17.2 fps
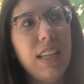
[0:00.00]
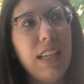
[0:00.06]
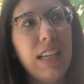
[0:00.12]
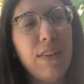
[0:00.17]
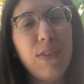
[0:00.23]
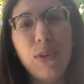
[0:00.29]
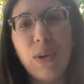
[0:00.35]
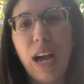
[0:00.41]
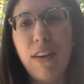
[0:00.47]

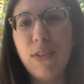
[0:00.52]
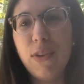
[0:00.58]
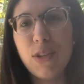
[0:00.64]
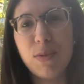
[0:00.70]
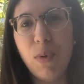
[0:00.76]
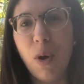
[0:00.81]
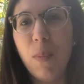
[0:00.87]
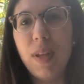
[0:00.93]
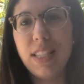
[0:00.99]
if you have
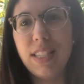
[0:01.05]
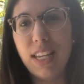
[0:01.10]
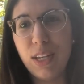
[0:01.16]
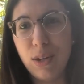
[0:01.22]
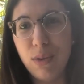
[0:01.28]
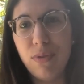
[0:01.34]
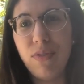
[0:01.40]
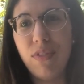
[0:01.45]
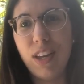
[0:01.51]
those moments that
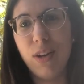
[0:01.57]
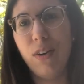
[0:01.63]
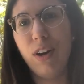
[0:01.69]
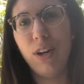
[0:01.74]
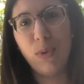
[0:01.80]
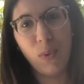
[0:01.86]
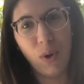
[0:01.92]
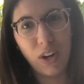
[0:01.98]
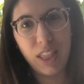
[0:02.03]
you feel
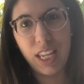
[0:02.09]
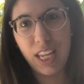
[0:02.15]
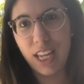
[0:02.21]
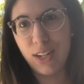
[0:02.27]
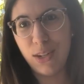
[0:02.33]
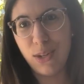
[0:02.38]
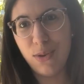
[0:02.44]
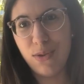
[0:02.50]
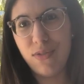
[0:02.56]
unworthy
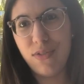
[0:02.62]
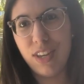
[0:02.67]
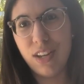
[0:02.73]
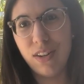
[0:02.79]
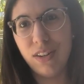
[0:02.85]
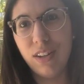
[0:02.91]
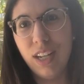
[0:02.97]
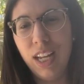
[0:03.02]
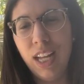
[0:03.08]
and you
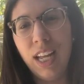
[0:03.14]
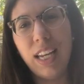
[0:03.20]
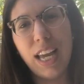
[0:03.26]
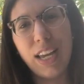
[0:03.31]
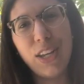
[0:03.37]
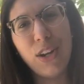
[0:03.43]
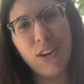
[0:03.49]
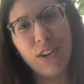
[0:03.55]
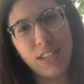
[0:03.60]
feel
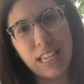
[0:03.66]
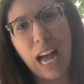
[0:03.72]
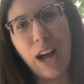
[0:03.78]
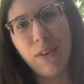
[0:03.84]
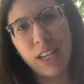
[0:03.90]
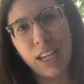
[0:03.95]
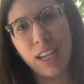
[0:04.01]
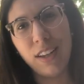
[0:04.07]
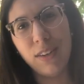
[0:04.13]
like you're
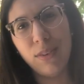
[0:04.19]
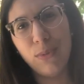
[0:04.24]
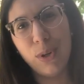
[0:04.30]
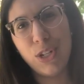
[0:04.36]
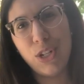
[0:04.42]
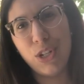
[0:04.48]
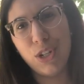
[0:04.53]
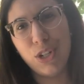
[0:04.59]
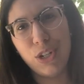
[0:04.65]
doubting
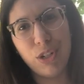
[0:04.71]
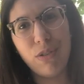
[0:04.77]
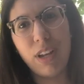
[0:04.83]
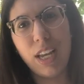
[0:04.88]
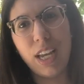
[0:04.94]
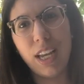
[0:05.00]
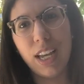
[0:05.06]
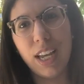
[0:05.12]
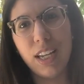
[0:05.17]
what you're
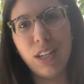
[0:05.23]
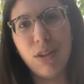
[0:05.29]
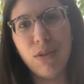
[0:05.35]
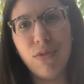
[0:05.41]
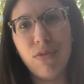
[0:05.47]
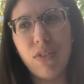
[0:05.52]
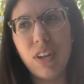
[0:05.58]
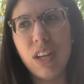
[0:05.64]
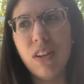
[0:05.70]
doing and you
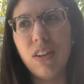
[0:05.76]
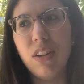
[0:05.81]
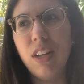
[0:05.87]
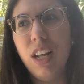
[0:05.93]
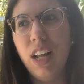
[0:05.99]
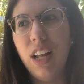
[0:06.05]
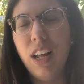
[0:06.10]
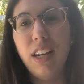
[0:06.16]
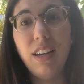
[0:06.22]
feel
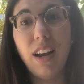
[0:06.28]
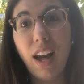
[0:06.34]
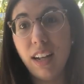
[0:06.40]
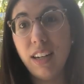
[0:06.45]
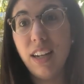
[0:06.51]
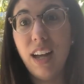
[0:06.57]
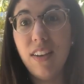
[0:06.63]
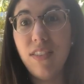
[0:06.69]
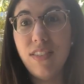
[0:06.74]
not
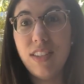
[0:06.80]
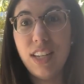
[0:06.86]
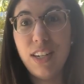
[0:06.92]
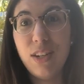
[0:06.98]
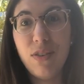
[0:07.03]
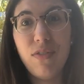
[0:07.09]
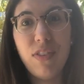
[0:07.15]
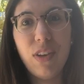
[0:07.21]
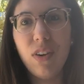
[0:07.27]
loved and
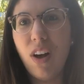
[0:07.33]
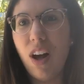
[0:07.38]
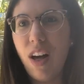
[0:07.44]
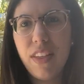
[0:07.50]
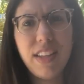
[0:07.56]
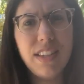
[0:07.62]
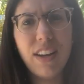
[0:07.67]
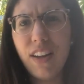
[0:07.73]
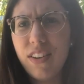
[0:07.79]
you feel all
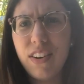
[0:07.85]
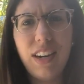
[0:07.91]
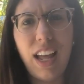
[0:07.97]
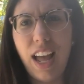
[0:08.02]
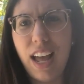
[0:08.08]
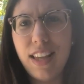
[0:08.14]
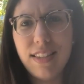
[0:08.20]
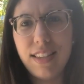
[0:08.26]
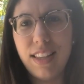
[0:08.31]
these other
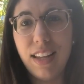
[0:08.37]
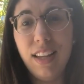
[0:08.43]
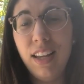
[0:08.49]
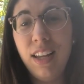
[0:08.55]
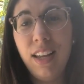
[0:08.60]
lies that